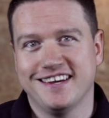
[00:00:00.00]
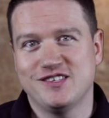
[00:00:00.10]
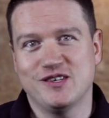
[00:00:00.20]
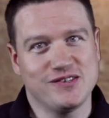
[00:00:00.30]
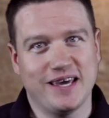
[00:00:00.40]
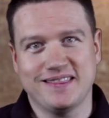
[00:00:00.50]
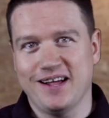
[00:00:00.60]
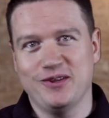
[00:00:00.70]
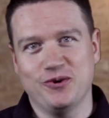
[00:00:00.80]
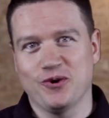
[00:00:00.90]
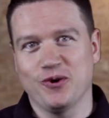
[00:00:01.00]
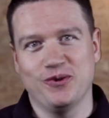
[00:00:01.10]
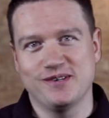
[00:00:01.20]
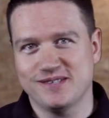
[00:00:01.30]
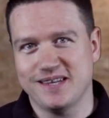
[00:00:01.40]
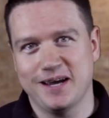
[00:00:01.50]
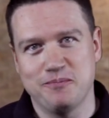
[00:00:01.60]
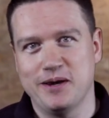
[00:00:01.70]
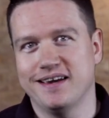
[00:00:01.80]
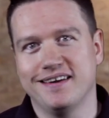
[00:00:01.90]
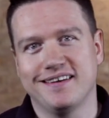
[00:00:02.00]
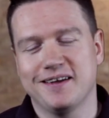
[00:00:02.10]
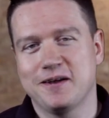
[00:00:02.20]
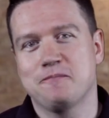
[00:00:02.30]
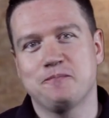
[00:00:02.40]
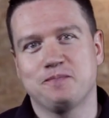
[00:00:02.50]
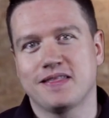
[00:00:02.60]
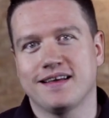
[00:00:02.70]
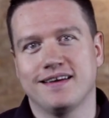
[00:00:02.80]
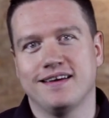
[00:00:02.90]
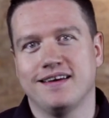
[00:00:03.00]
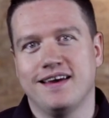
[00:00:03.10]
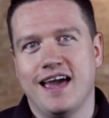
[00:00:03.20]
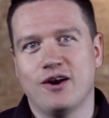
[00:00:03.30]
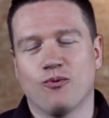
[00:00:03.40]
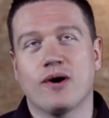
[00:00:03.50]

just like that little girl and just like me, and